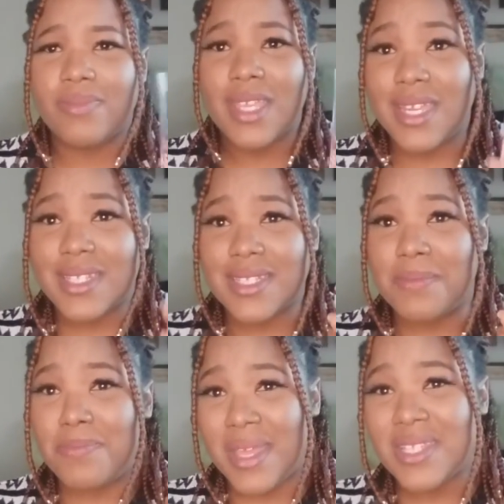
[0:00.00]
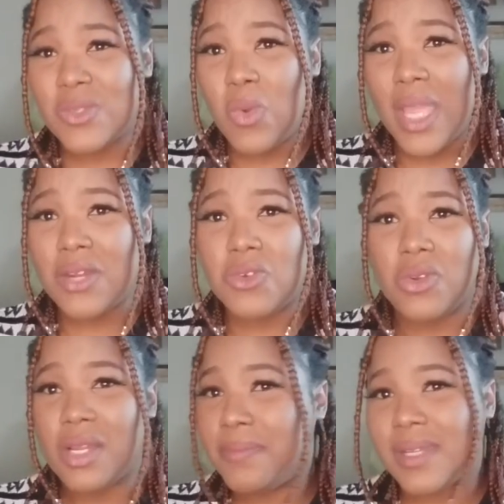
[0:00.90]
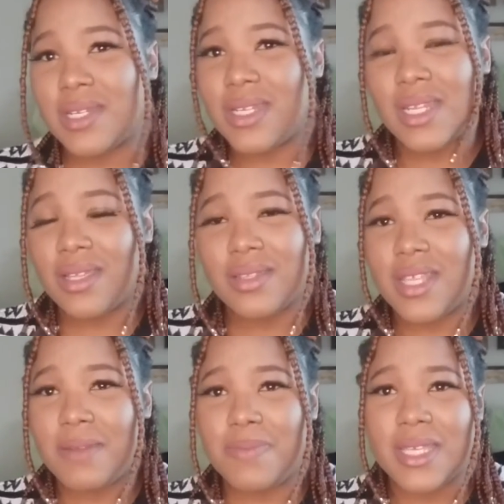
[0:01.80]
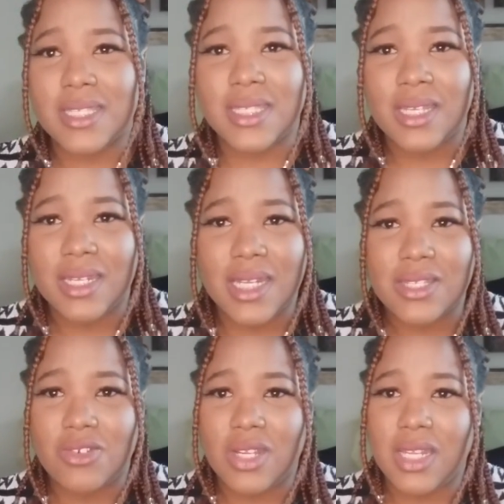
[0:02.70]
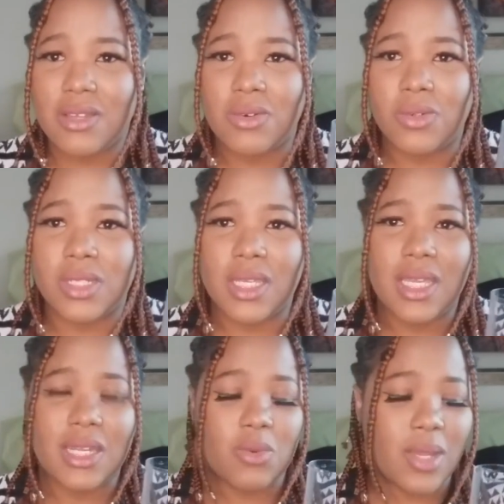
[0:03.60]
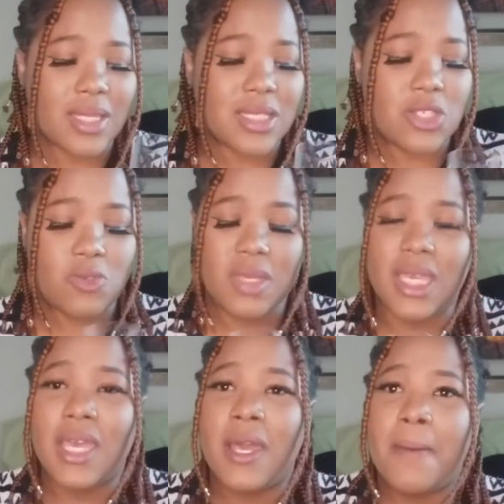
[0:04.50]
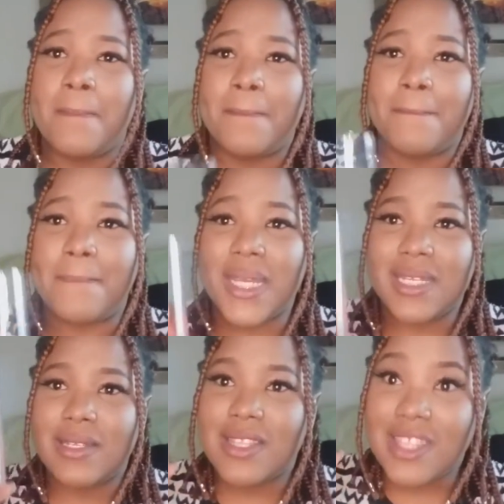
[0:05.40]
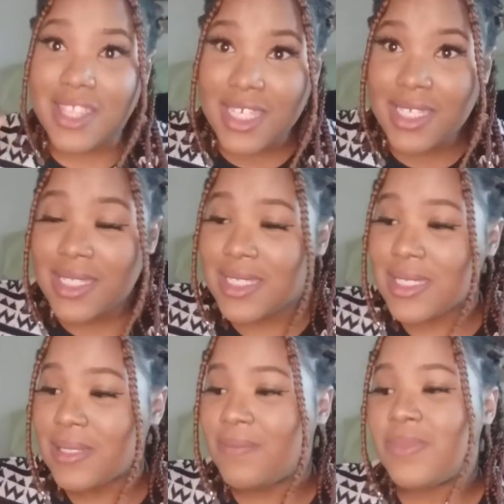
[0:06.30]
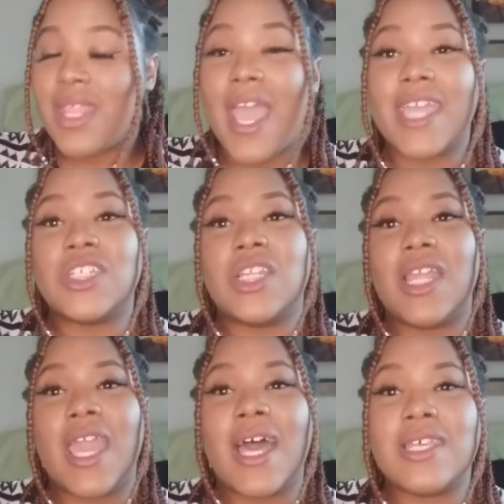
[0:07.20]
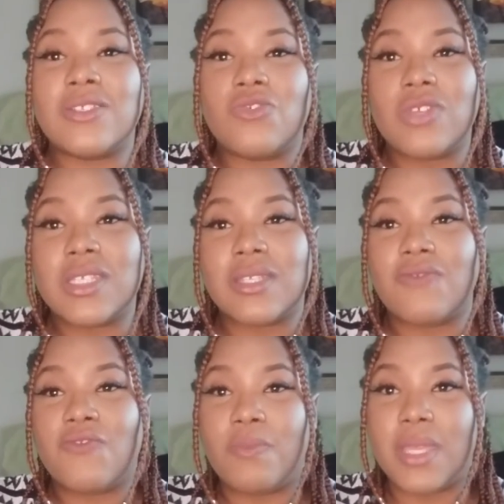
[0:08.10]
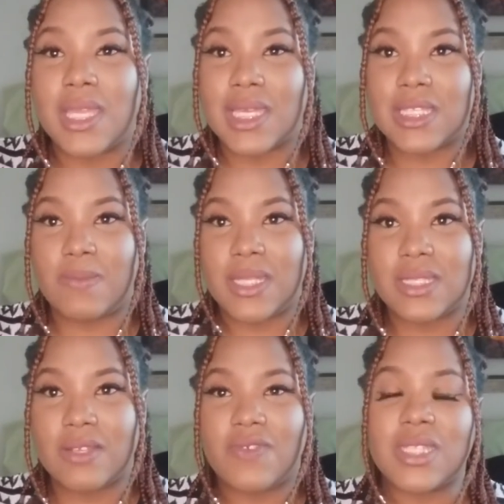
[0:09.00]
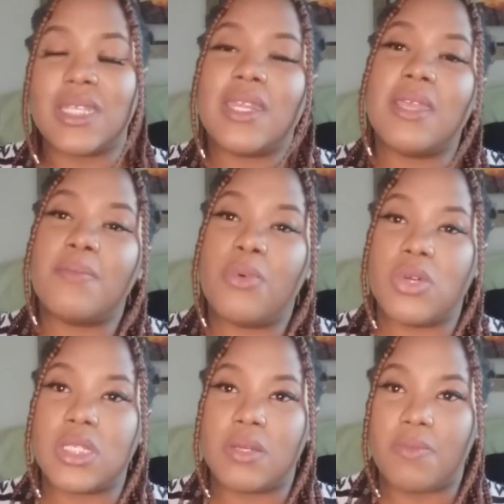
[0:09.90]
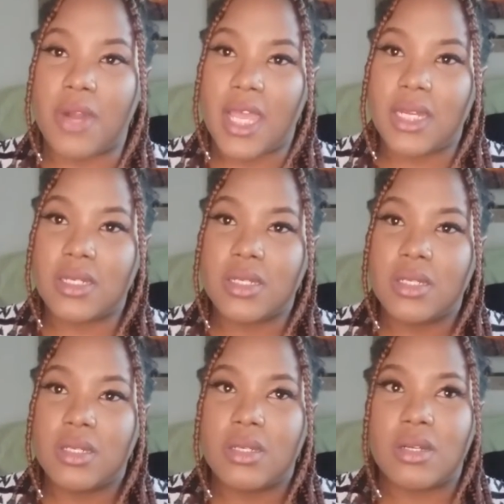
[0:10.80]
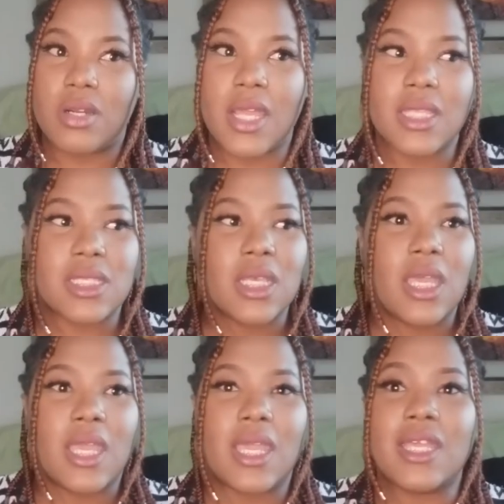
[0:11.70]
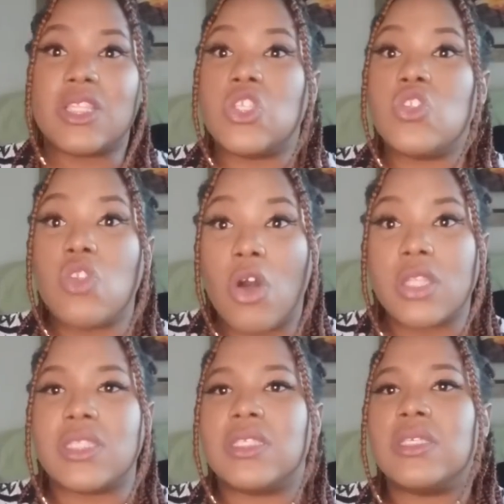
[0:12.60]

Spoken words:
It is the best wine cooler, but that being said, it doesn't really hold any weight to me. But this actually has a reason for being expensive. It's an imported brand, right? It's not